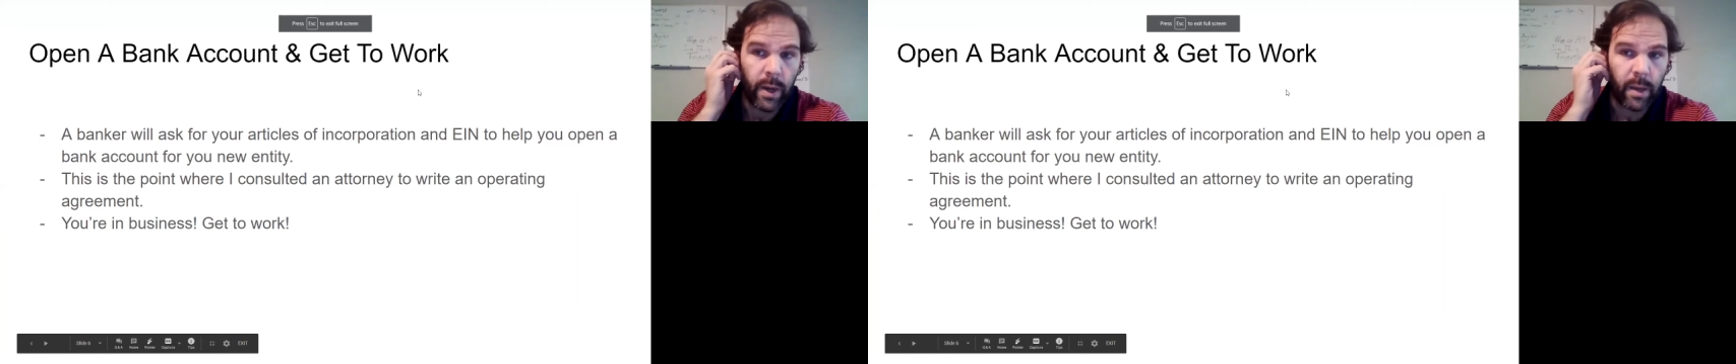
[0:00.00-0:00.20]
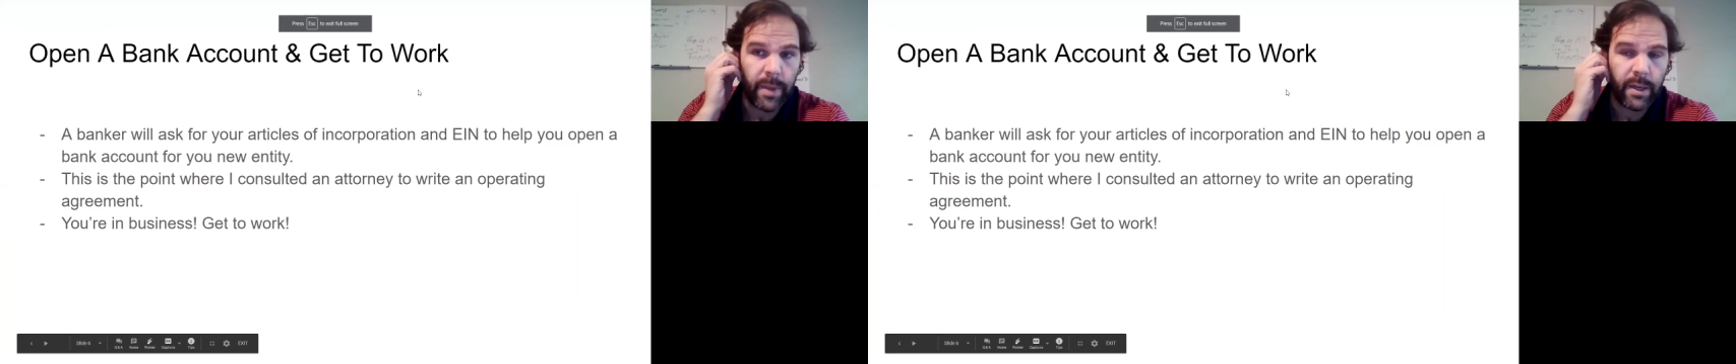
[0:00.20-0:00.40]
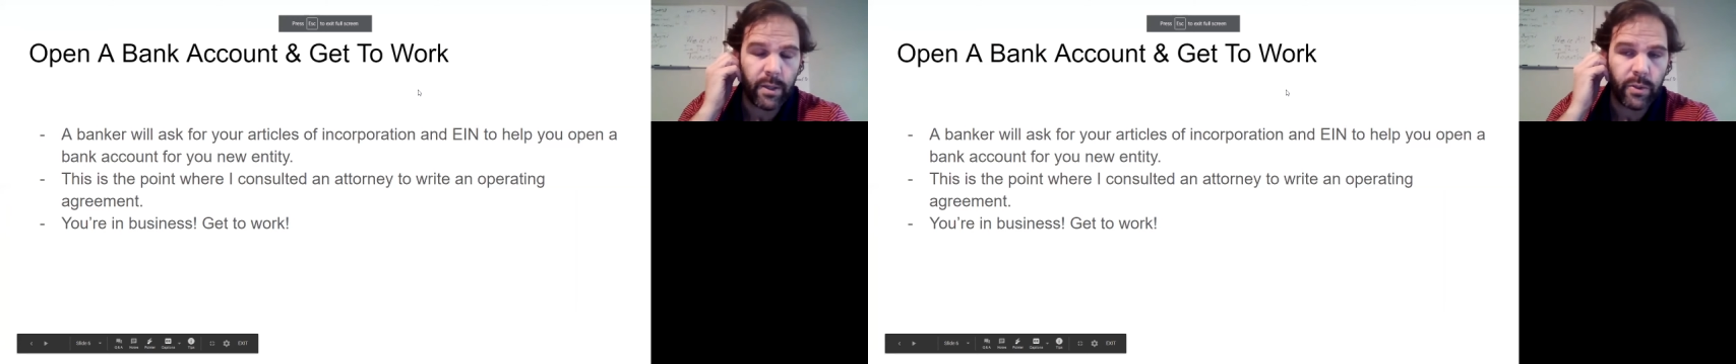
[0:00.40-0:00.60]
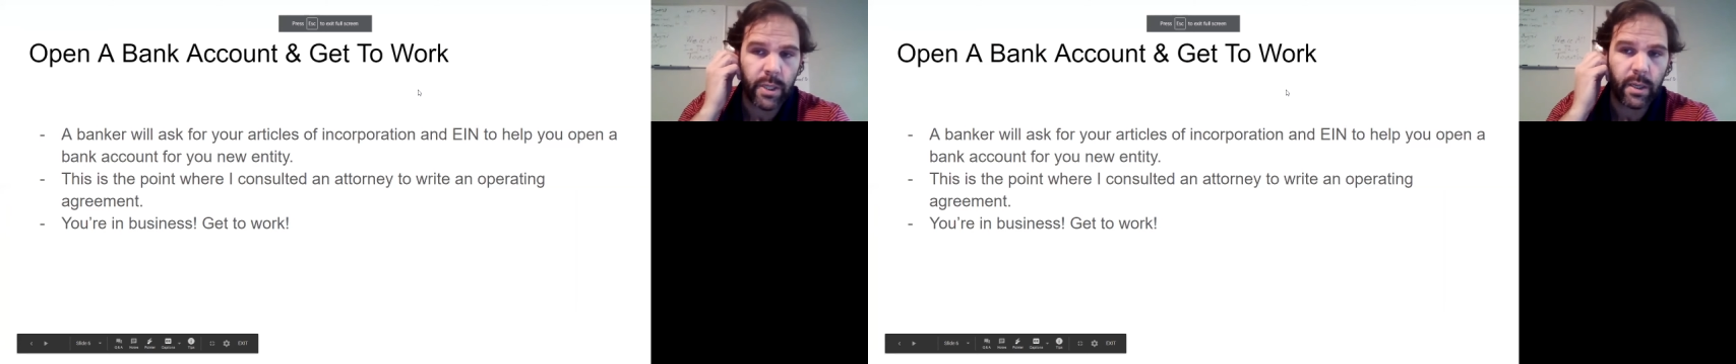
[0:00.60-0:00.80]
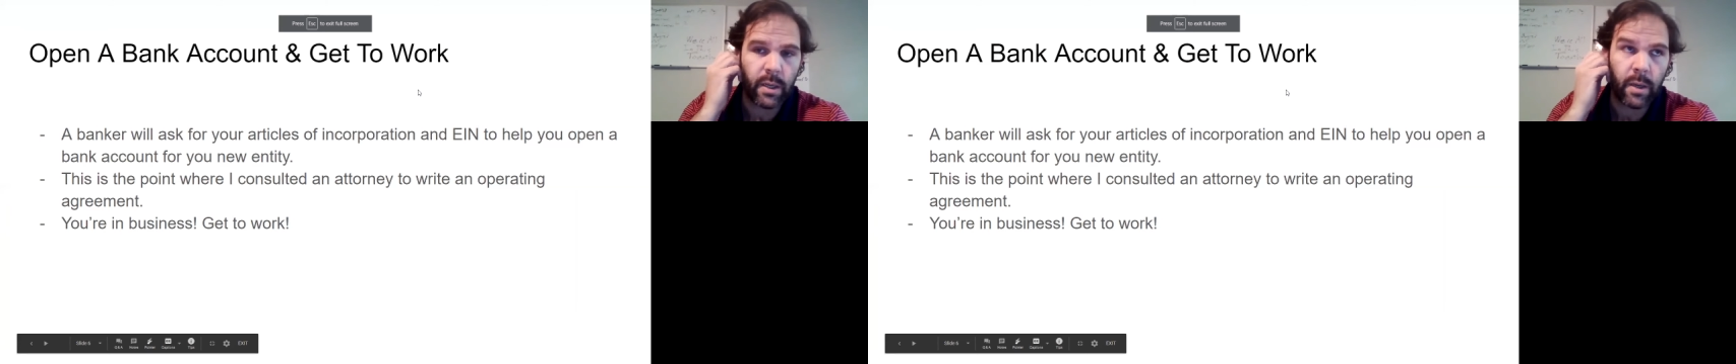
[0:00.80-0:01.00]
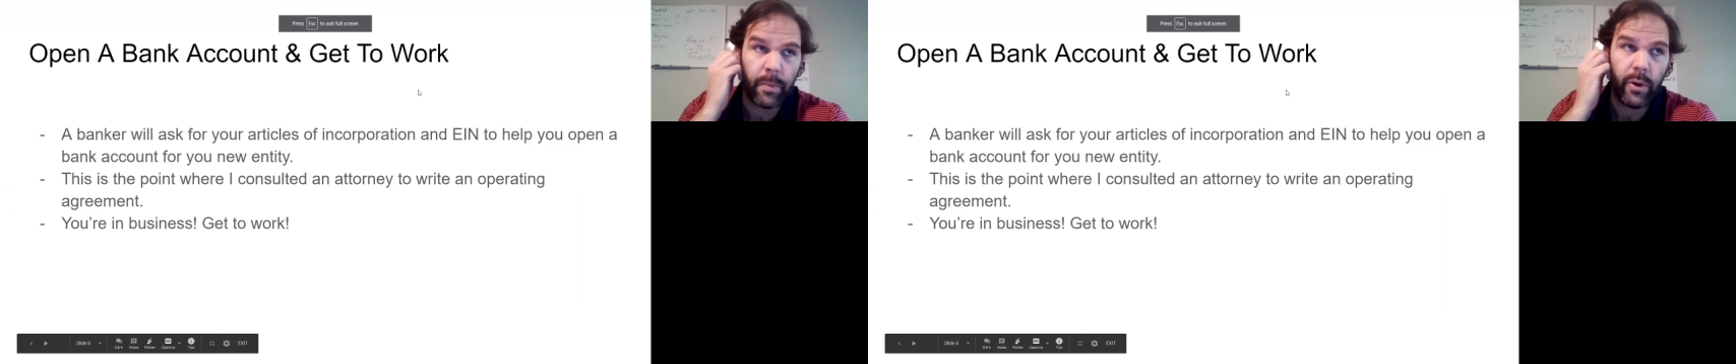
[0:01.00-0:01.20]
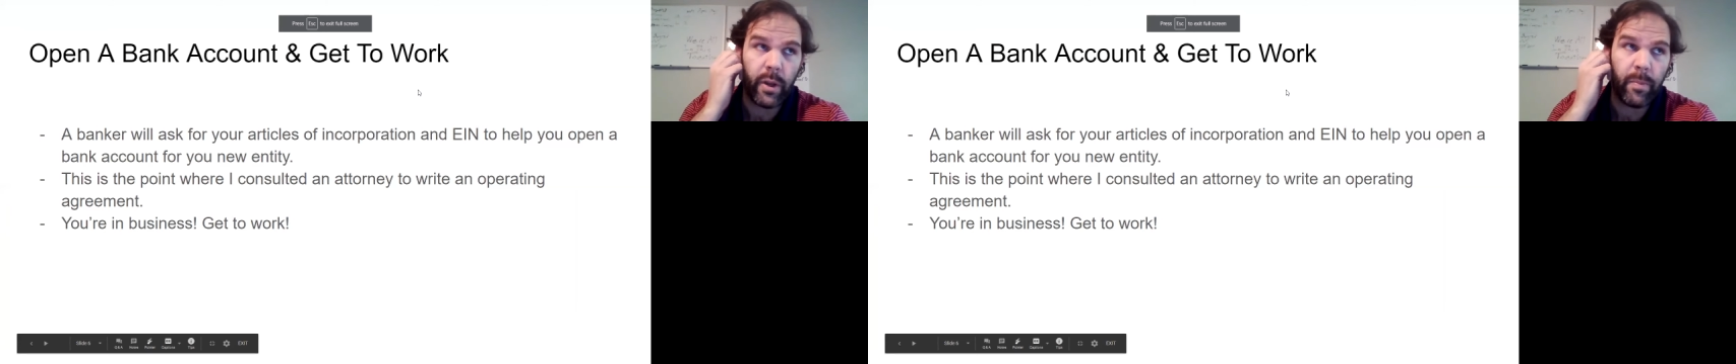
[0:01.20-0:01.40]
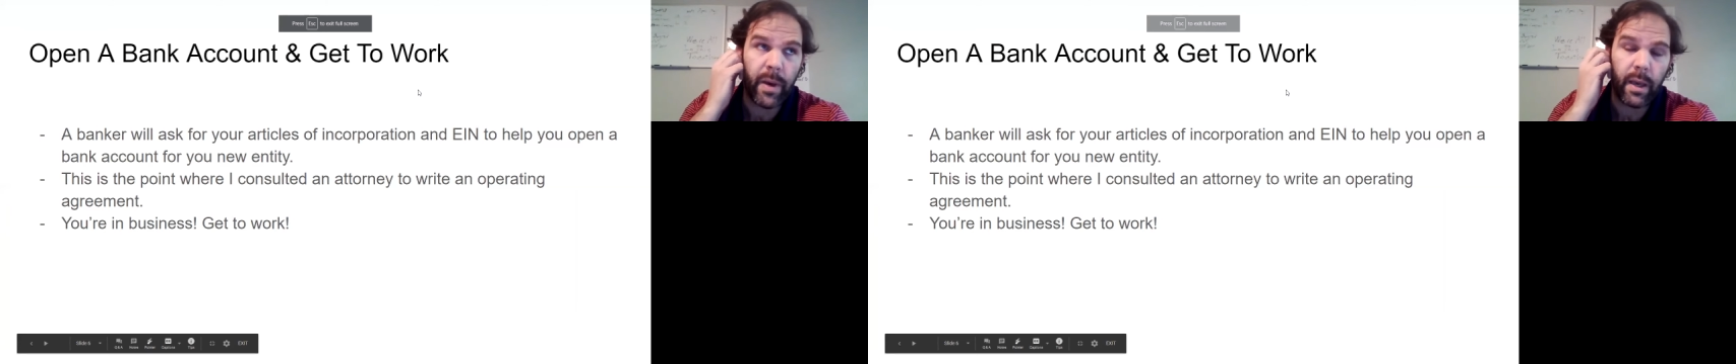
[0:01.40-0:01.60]
recommend using a
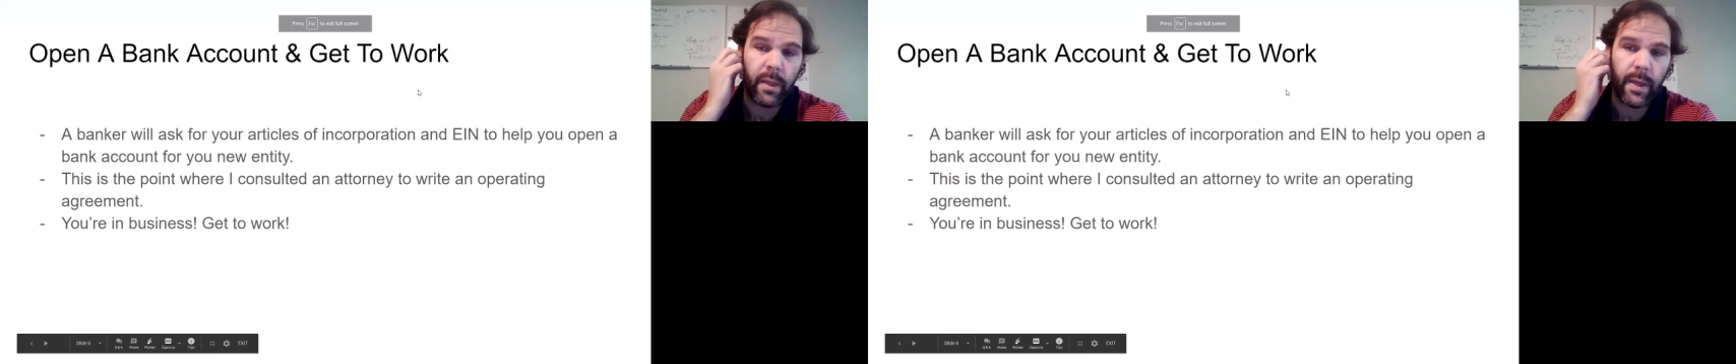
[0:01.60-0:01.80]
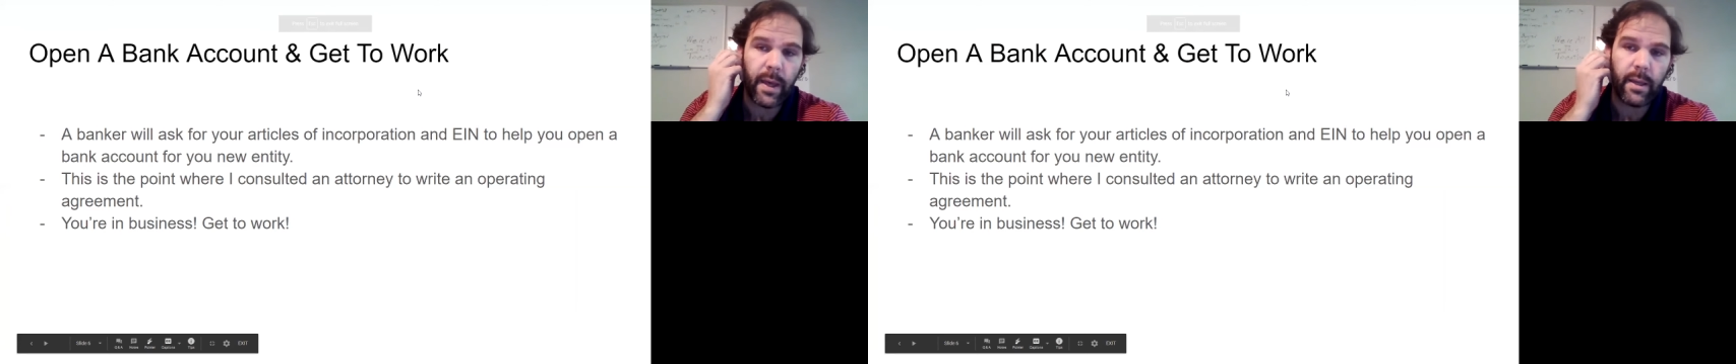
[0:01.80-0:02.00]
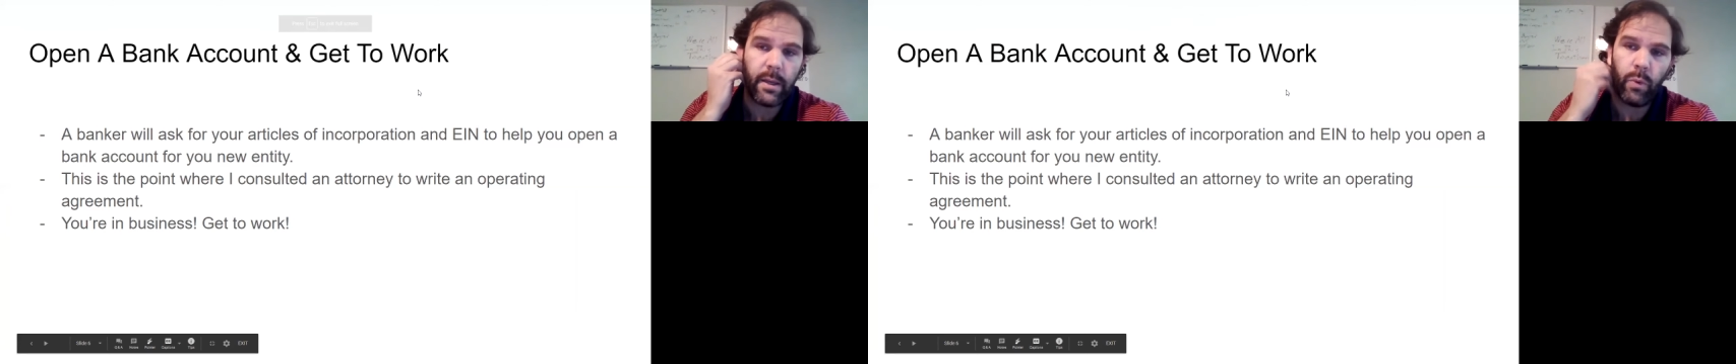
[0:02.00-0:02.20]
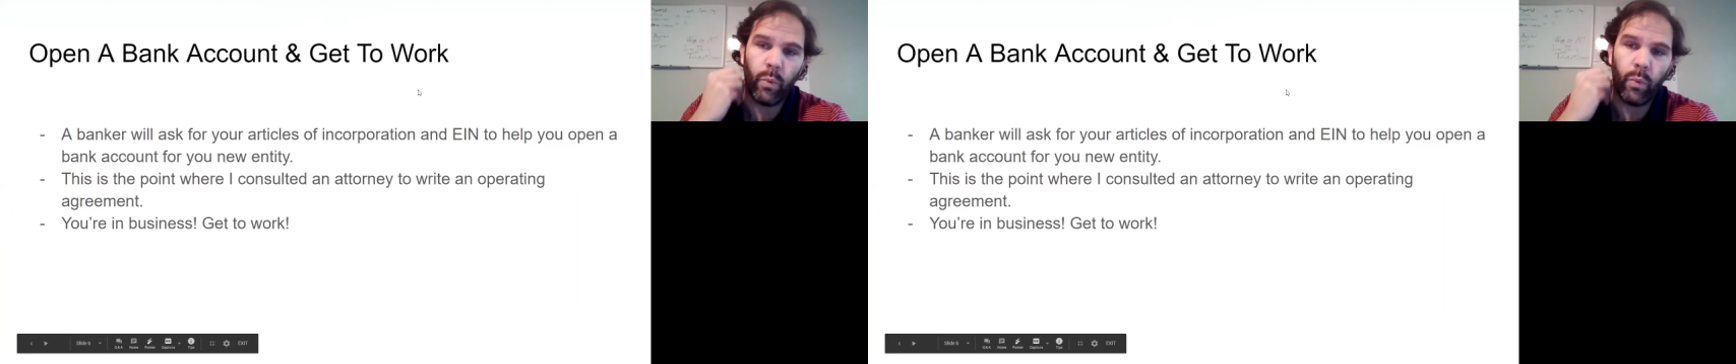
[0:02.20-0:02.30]
community bank that